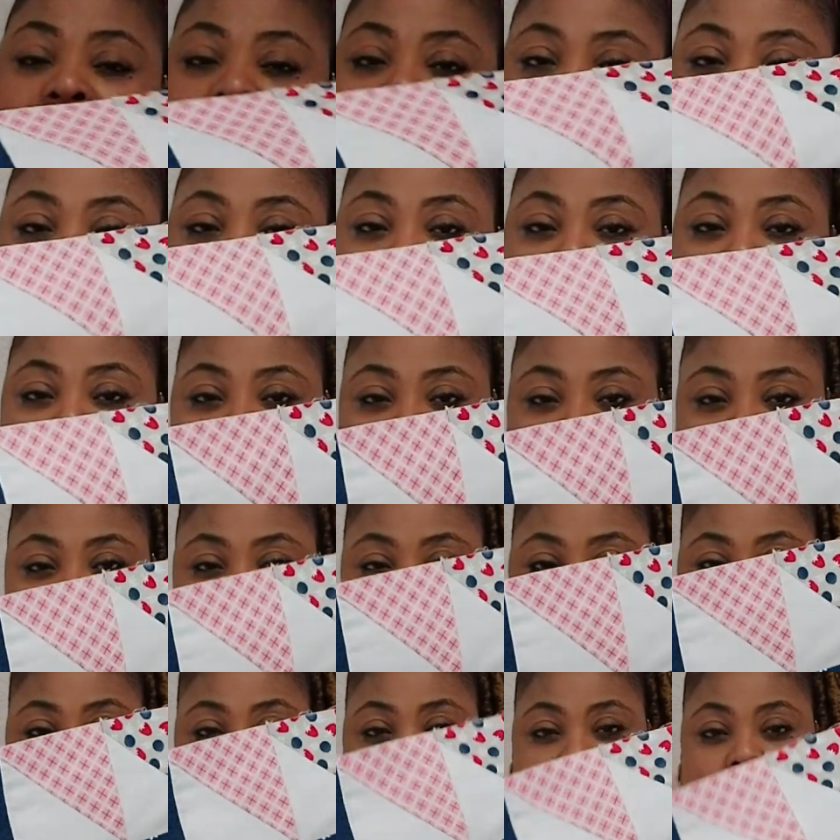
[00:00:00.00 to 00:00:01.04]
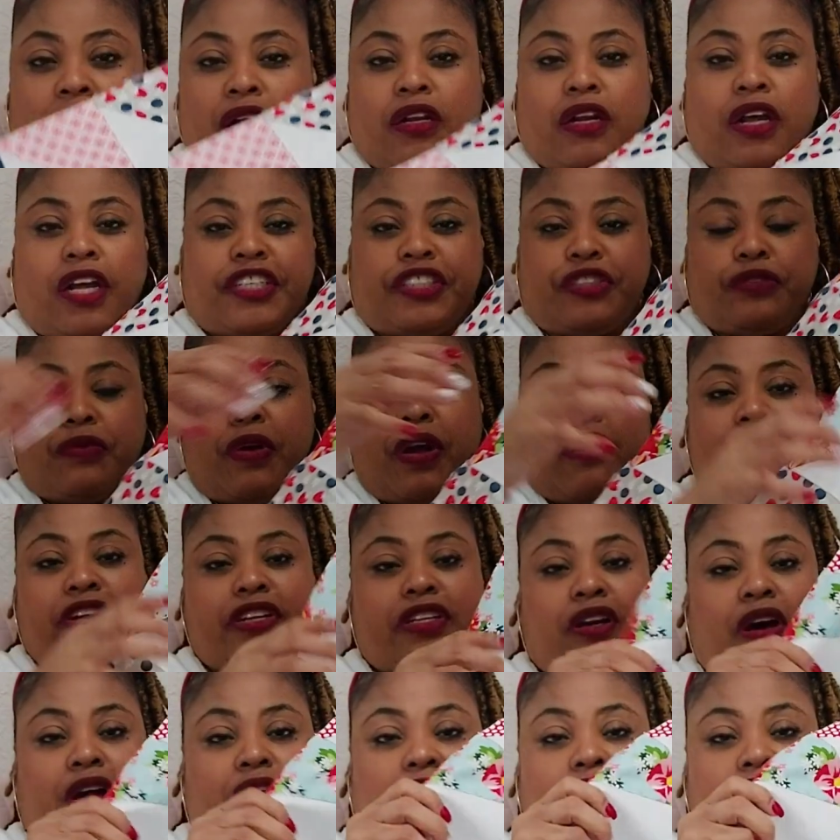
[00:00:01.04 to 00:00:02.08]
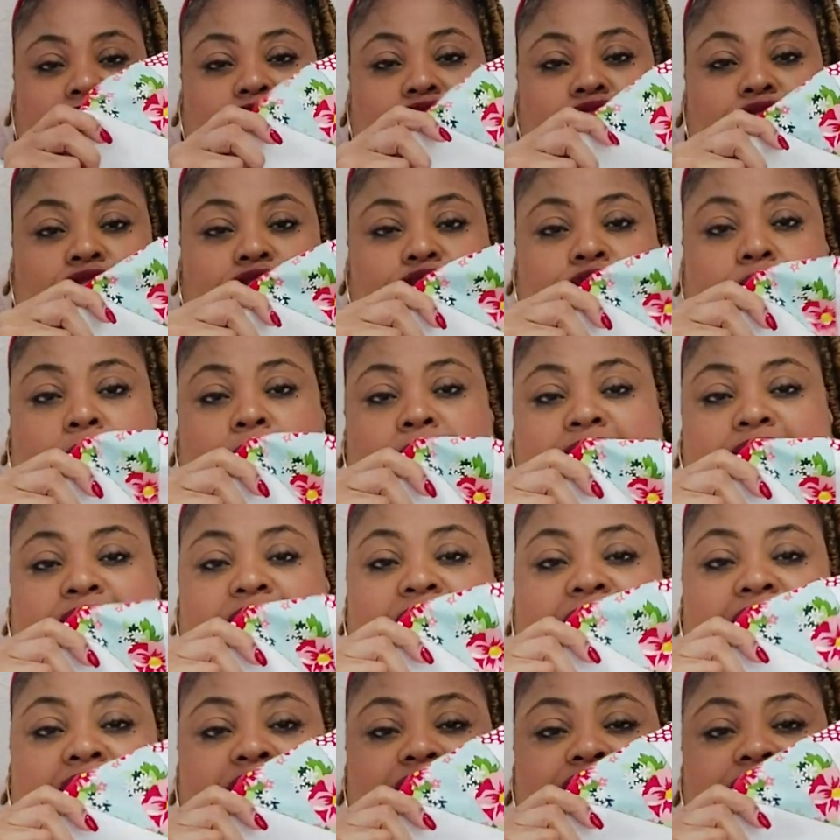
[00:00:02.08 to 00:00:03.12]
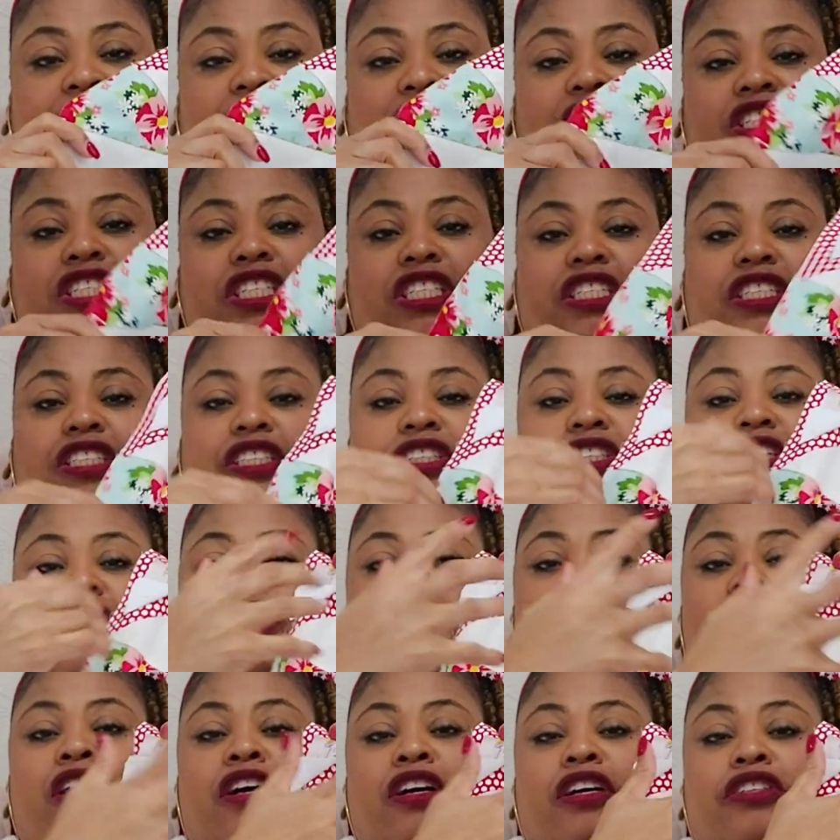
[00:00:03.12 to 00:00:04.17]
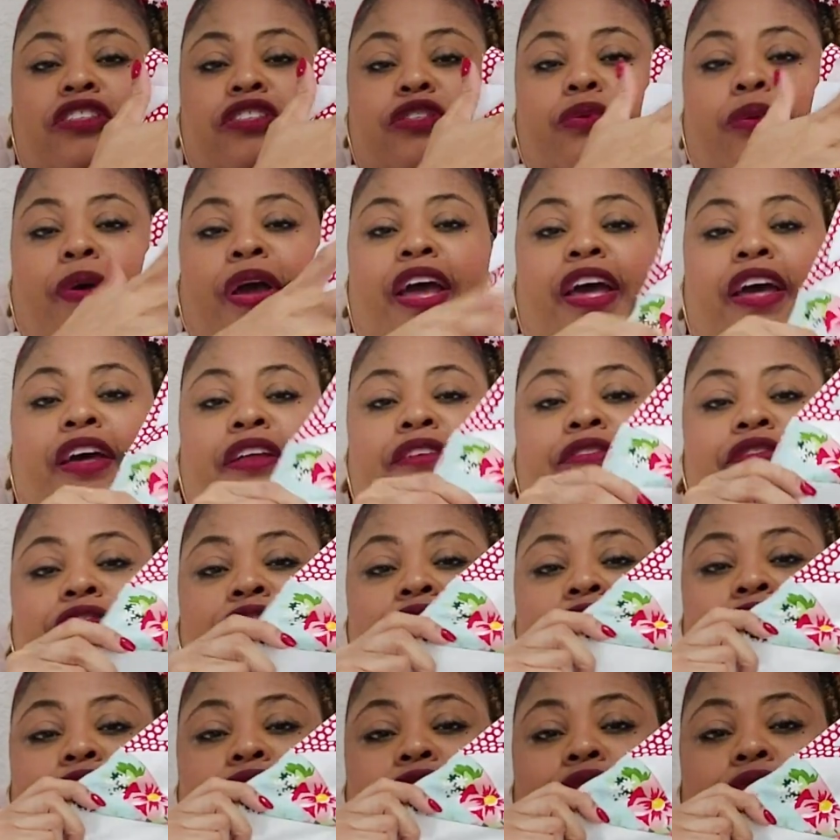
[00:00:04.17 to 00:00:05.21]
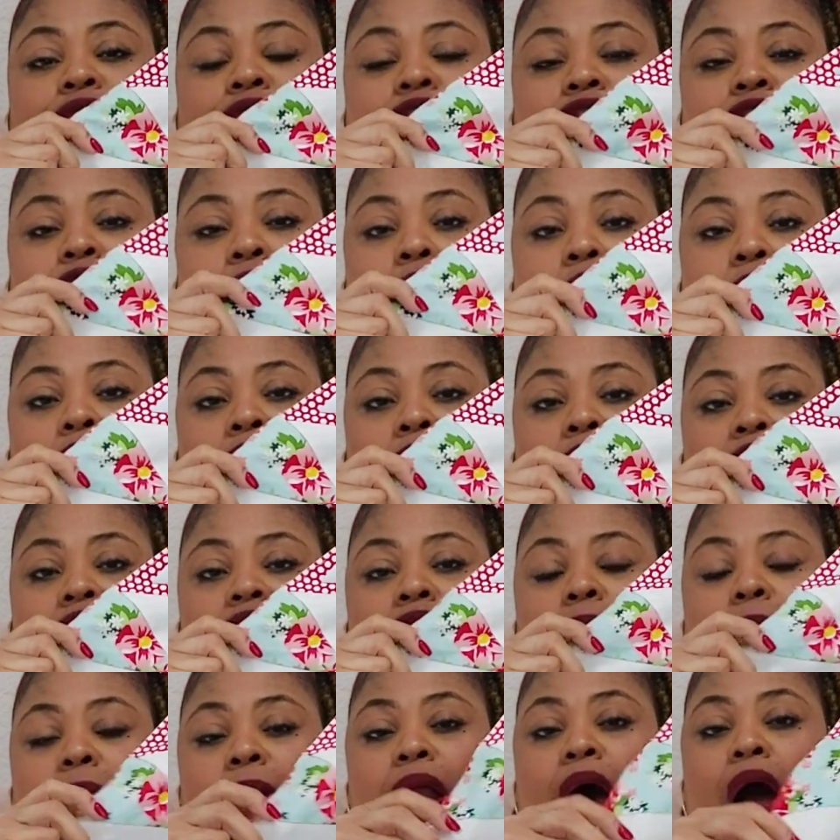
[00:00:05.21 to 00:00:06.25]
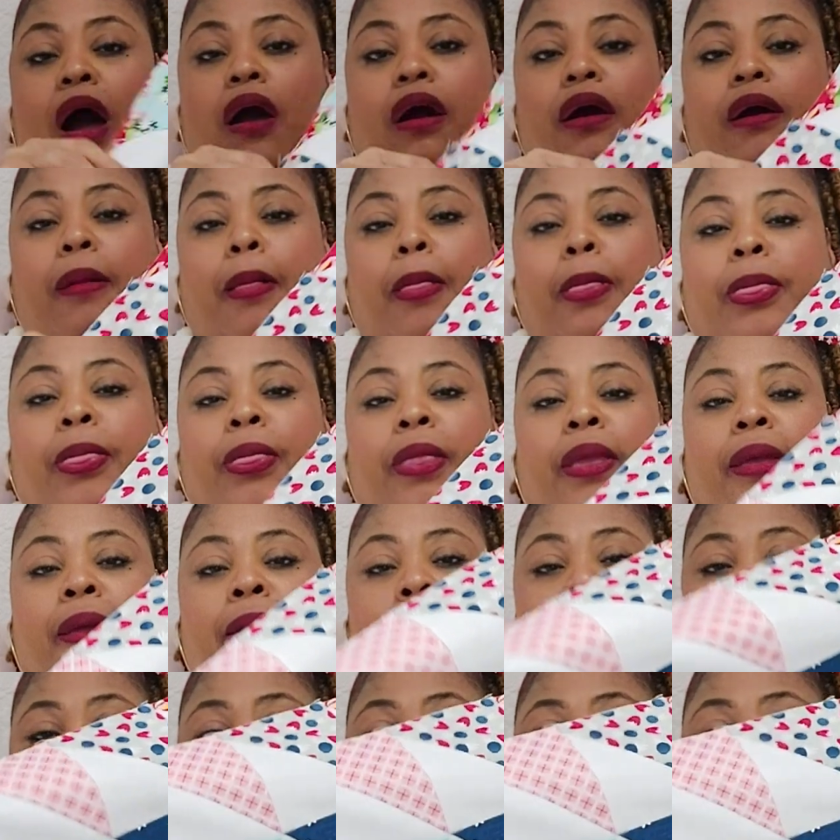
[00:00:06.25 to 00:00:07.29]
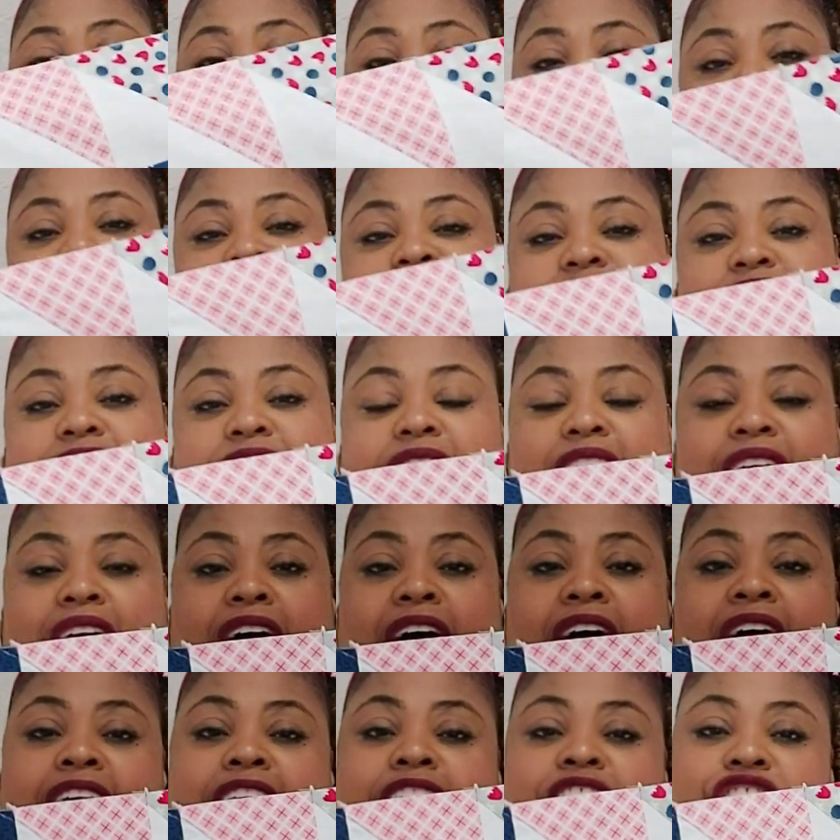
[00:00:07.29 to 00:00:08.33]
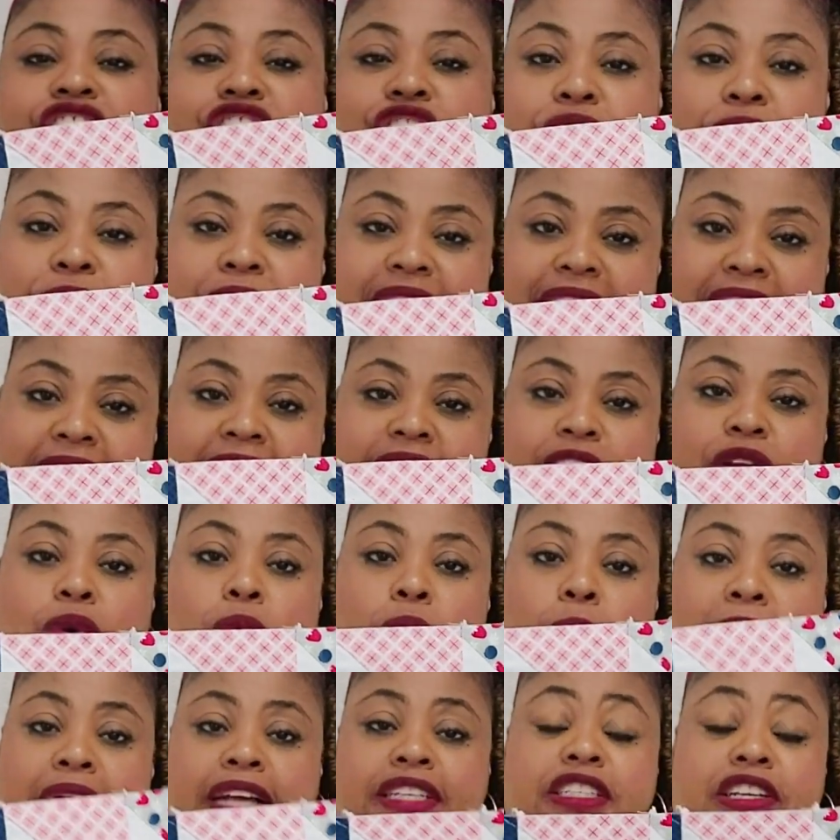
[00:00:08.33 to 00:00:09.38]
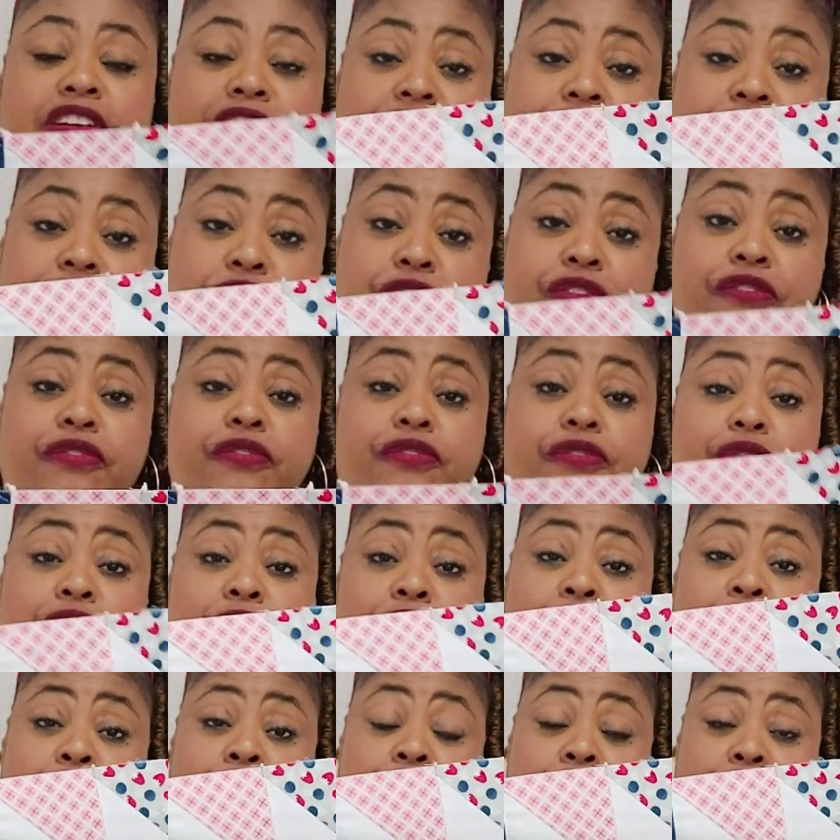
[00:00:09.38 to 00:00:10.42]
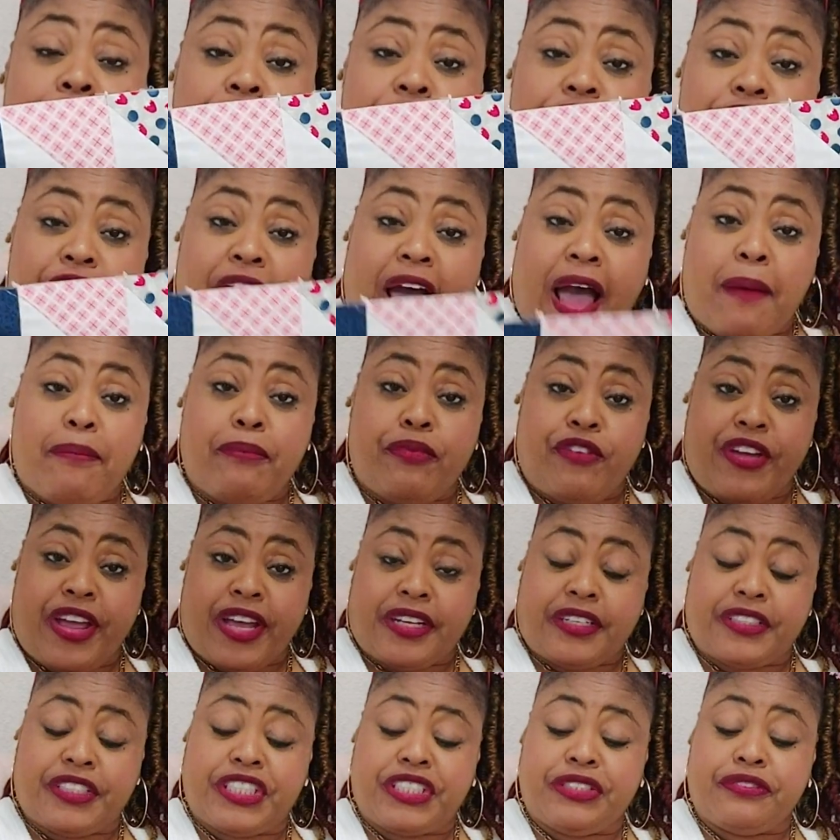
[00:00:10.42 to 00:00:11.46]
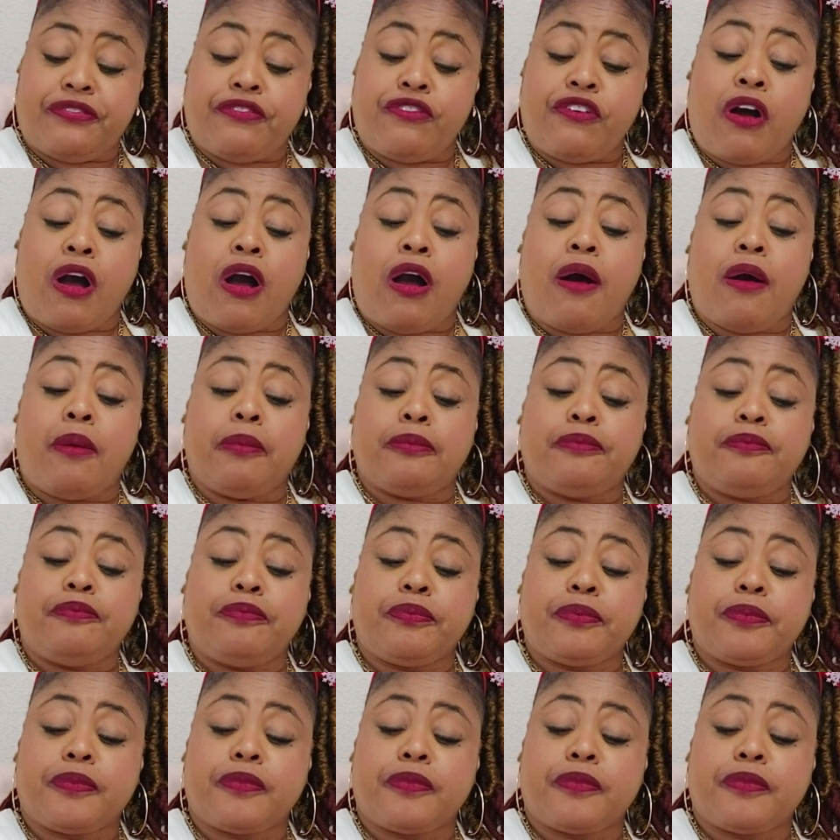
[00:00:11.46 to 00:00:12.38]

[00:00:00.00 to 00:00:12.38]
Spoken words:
and then later on I square it down into 4.5 inches squares for the block. But yes, I do get quite a few fabrics from